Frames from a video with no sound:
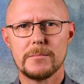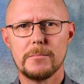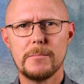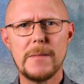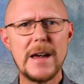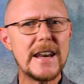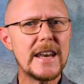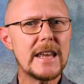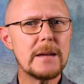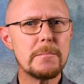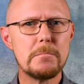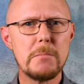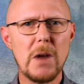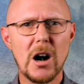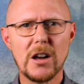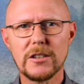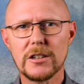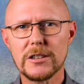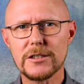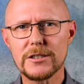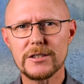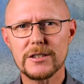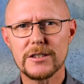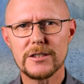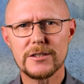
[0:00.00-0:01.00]
Many
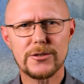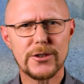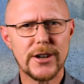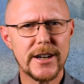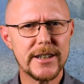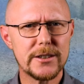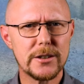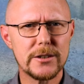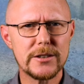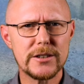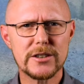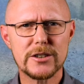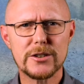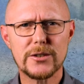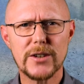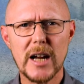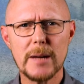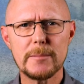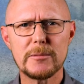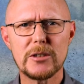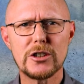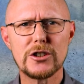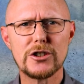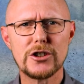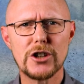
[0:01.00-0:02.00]
models try to
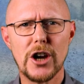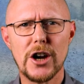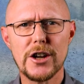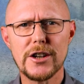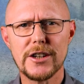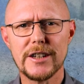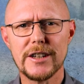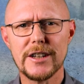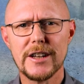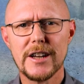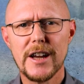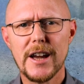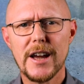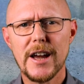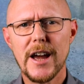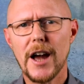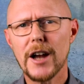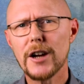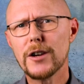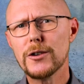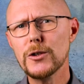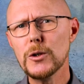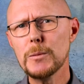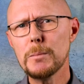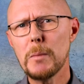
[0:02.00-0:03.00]
describe the journey
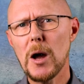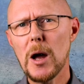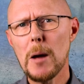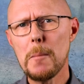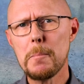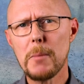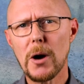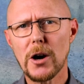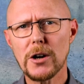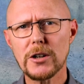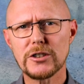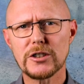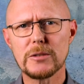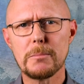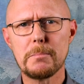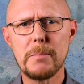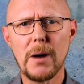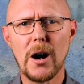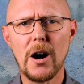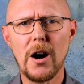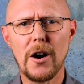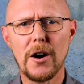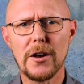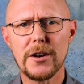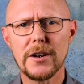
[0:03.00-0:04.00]
a group embarks
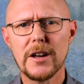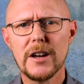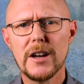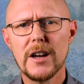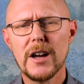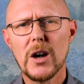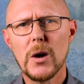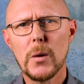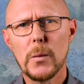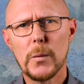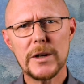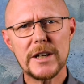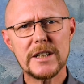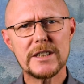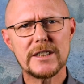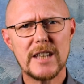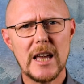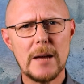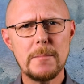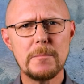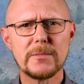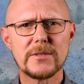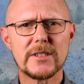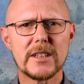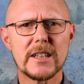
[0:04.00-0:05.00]
upon when
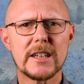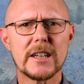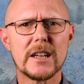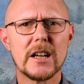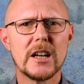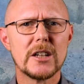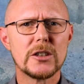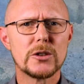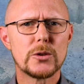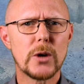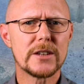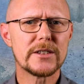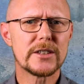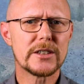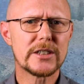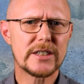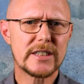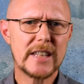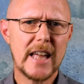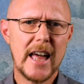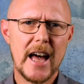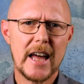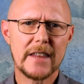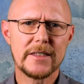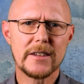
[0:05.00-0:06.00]
attempting to
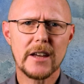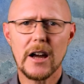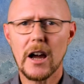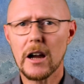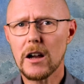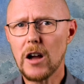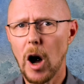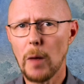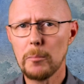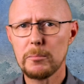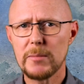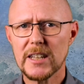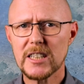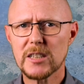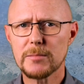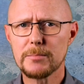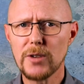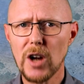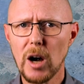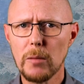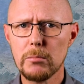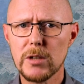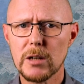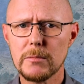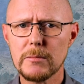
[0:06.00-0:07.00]
understand a complex
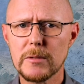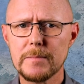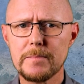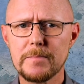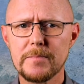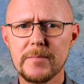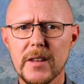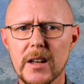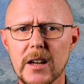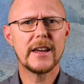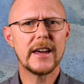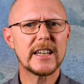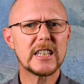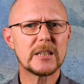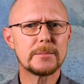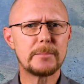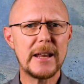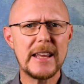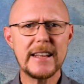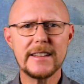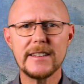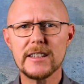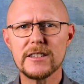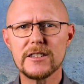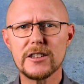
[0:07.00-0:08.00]
problem,
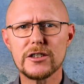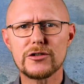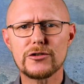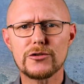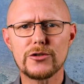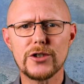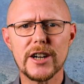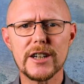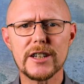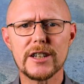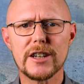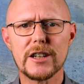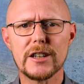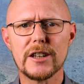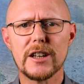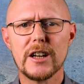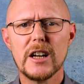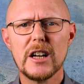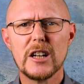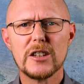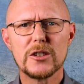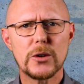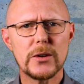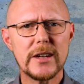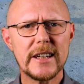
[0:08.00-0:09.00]
explaining the struggle
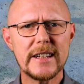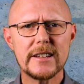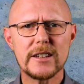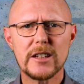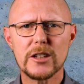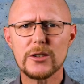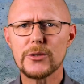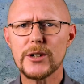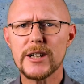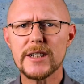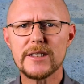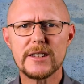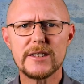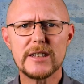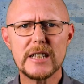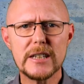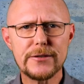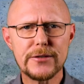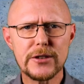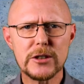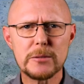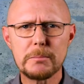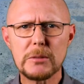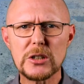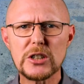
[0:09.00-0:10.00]
to integrate
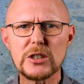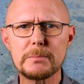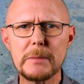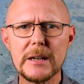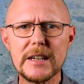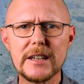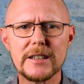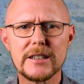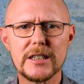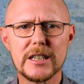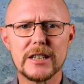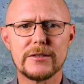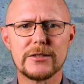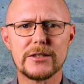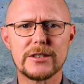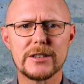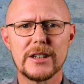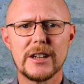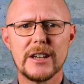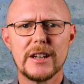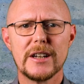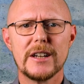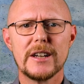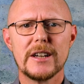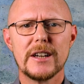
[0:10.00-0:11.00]
different
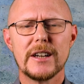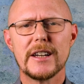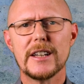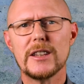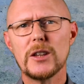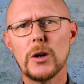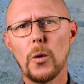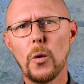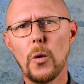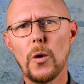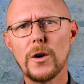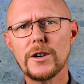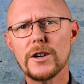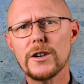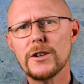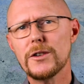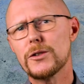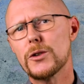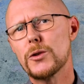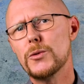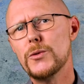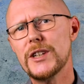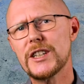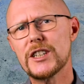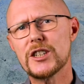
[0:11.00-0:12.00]
perspectives in order
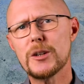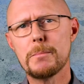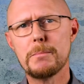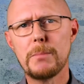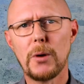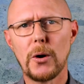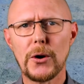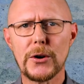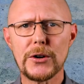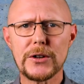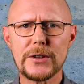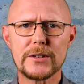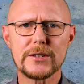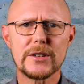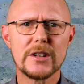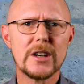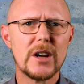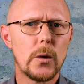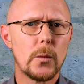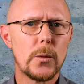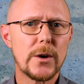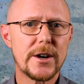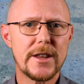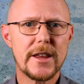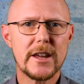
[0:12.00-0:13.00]
to reach a point
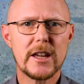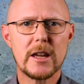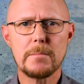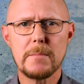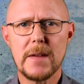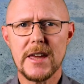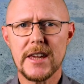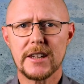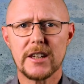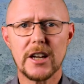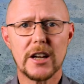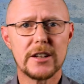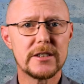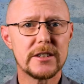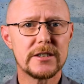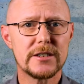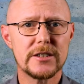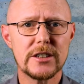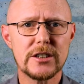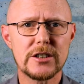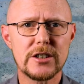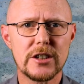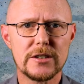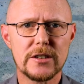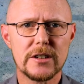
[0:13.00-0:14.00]
where they can make a
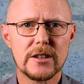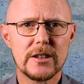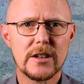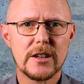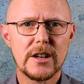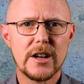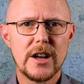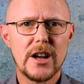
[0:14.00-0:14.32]
decision